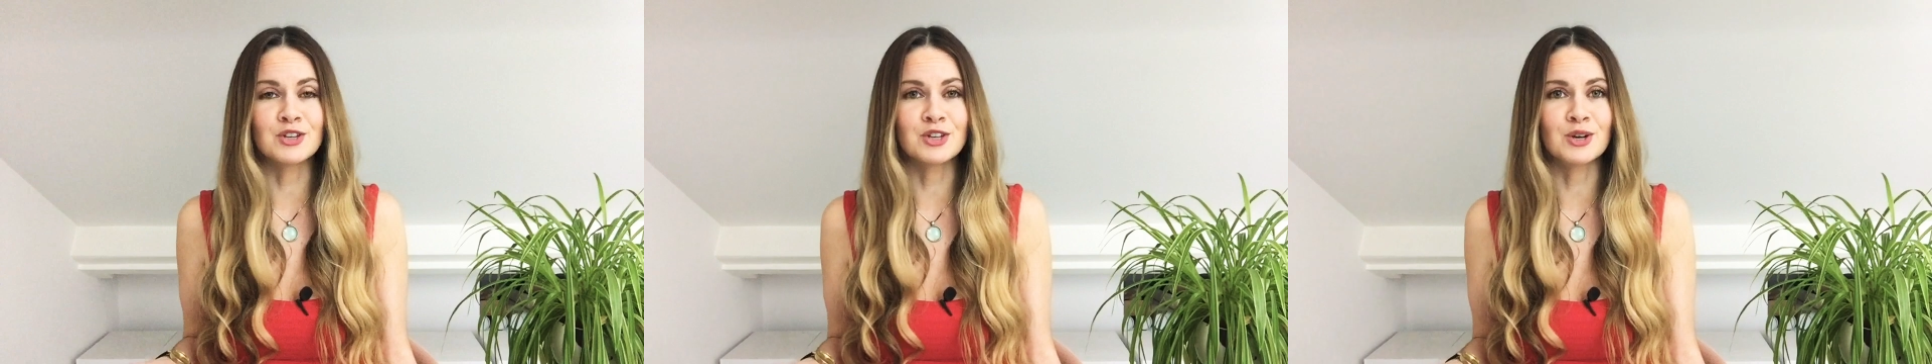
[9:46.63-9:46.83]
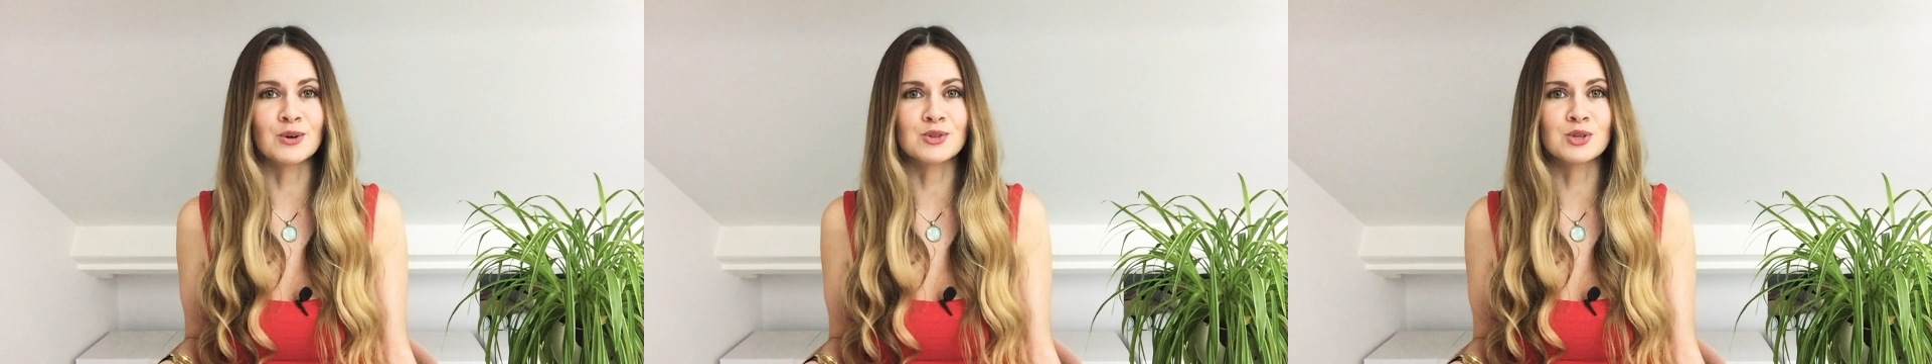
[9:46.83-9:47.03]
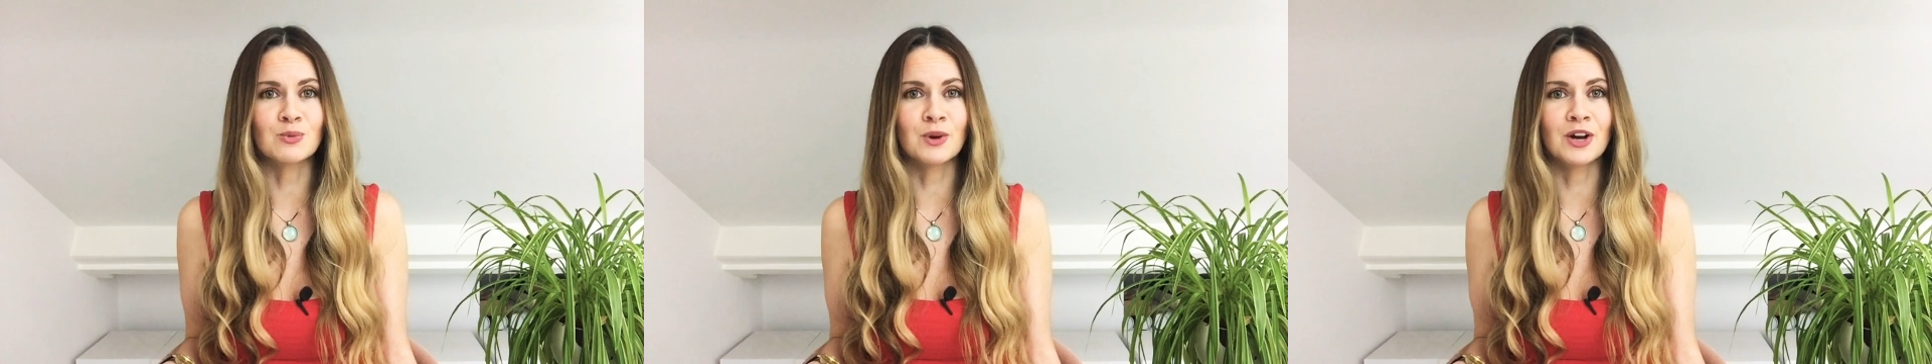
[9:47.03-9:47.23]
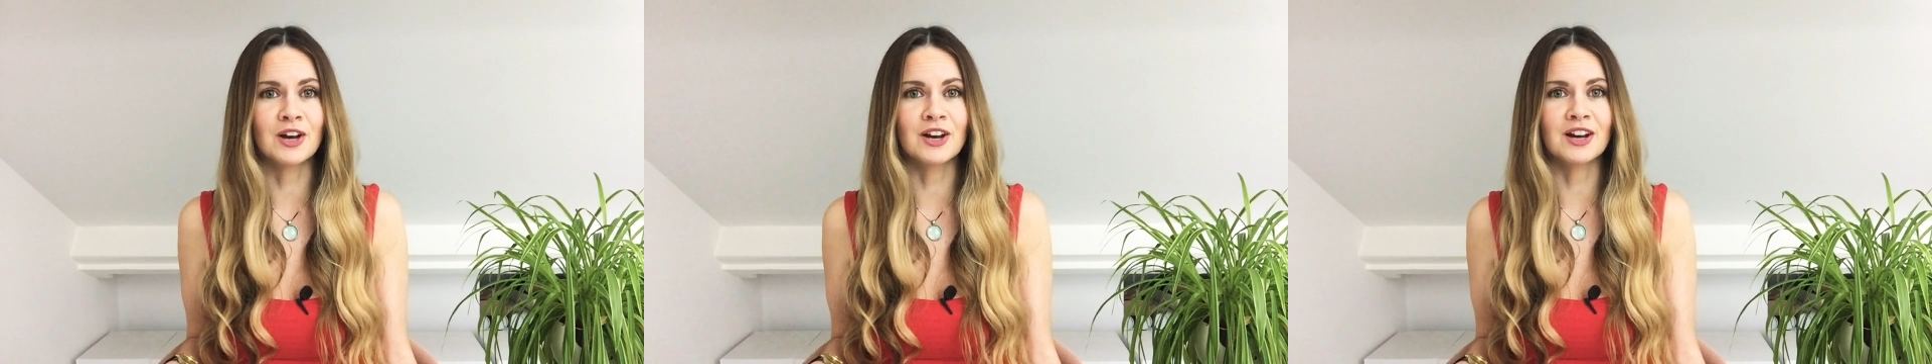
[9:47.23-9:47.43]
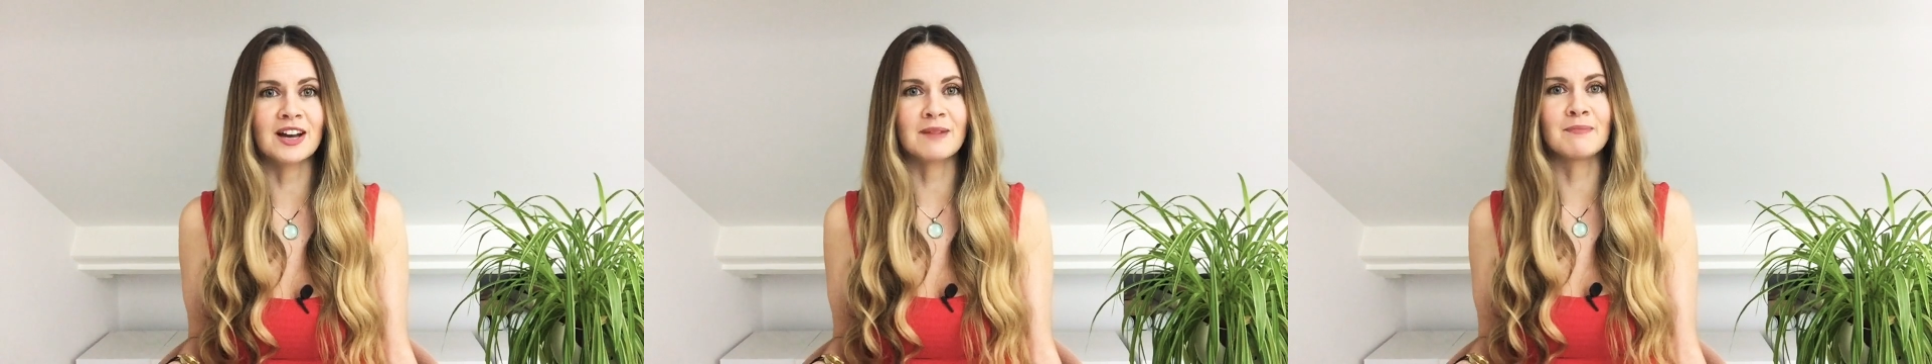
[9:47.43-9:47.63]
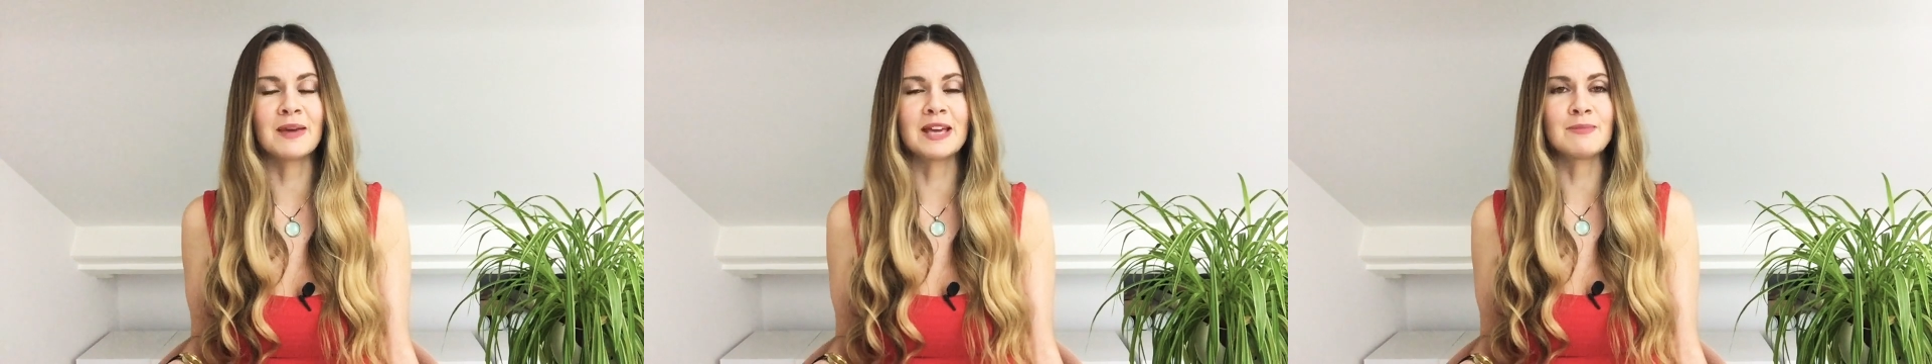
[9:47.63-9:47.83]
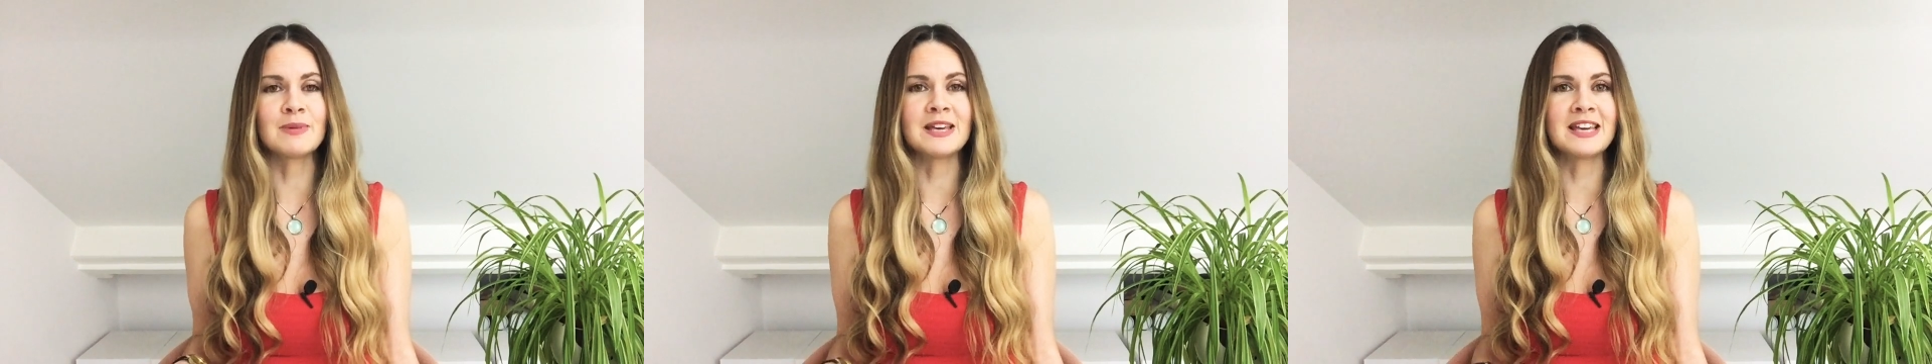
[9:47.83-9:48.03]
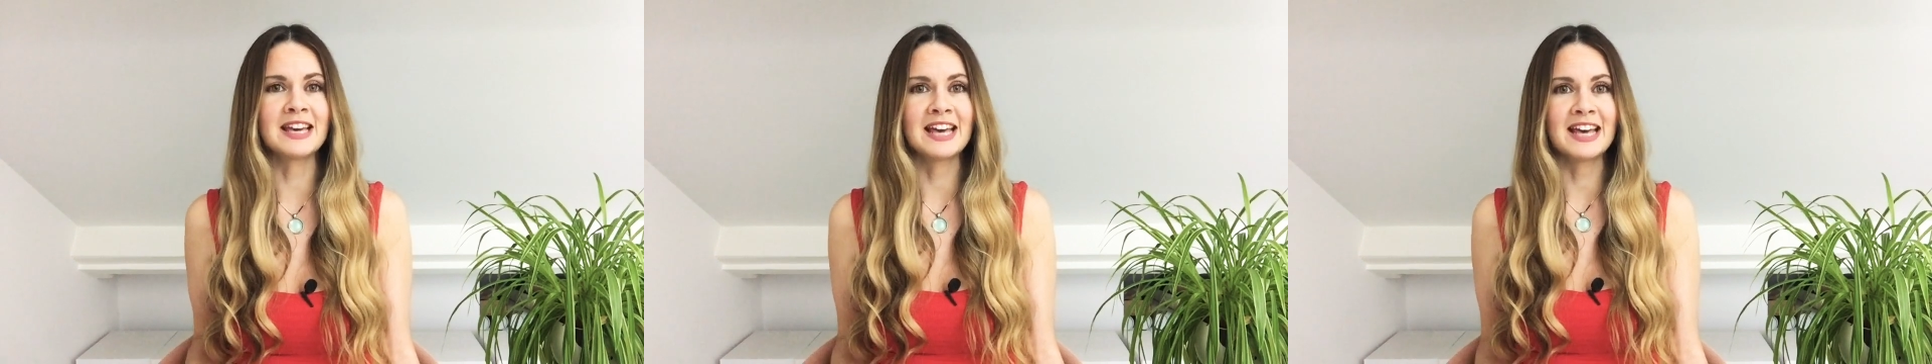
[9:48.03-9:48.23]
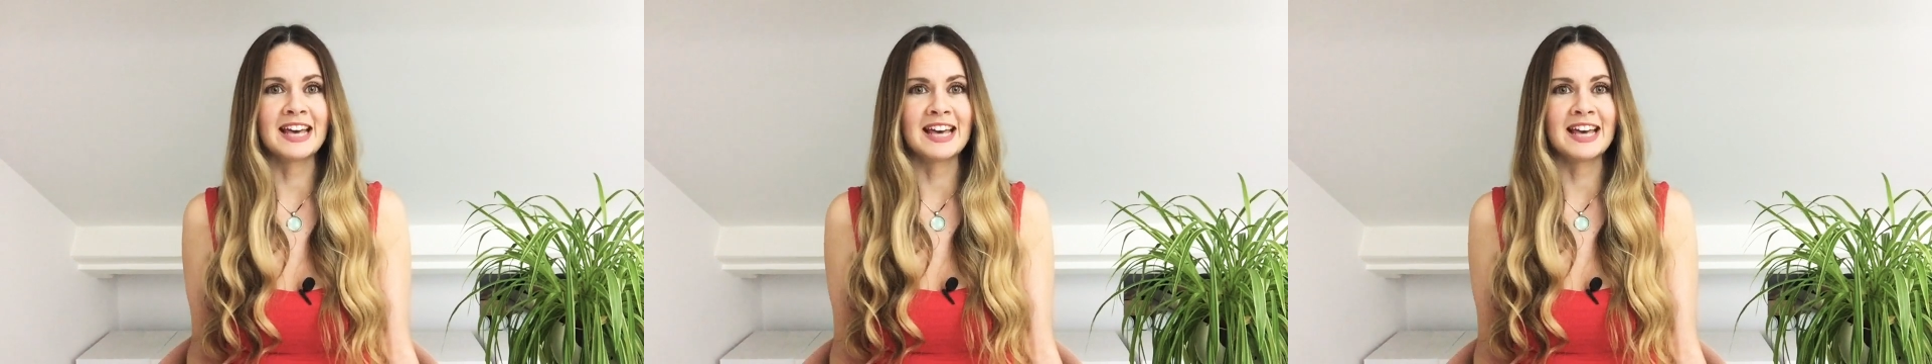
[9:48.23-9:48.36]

you go to work, and maybe